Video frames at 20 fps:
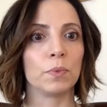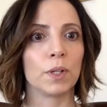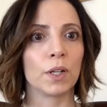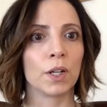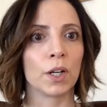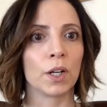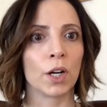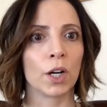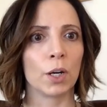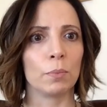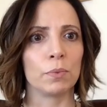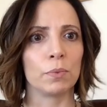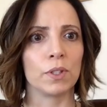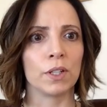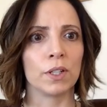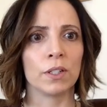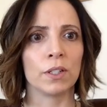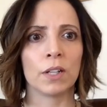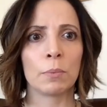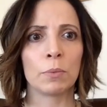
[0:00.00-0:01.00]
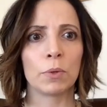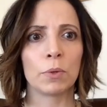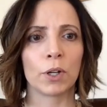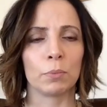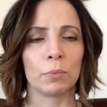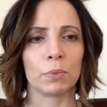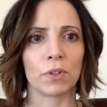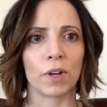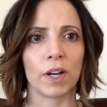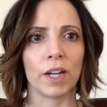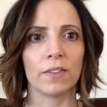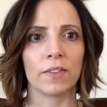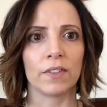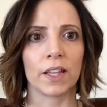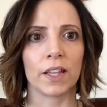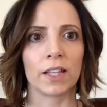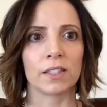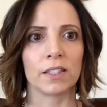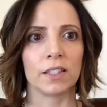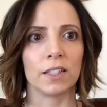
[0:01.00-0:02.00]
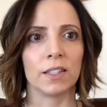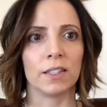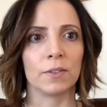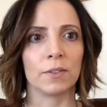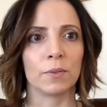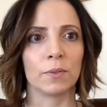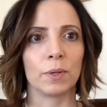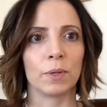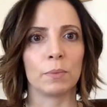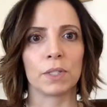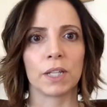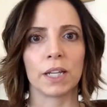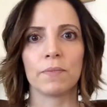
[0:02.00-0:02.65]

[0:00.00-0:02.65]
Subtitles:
Herbs, right? That's the website.